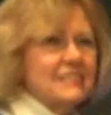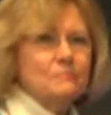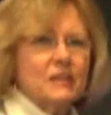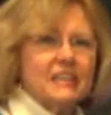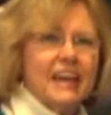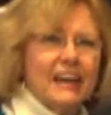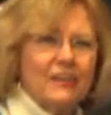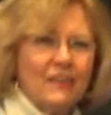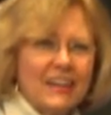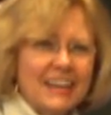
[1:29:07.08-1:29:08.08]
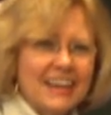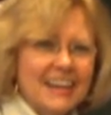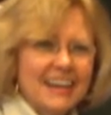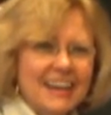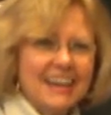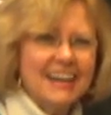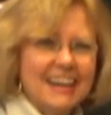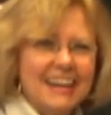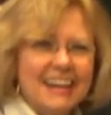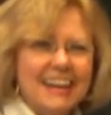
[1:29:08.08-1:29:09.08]
Pick a category. There's money
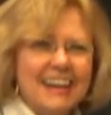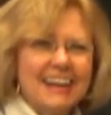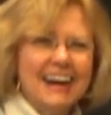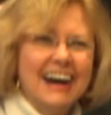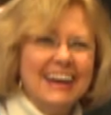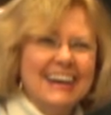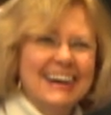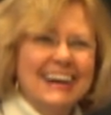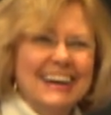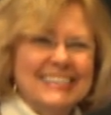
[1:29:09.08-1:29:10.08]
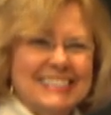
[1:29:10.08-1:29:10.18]
involved. I know.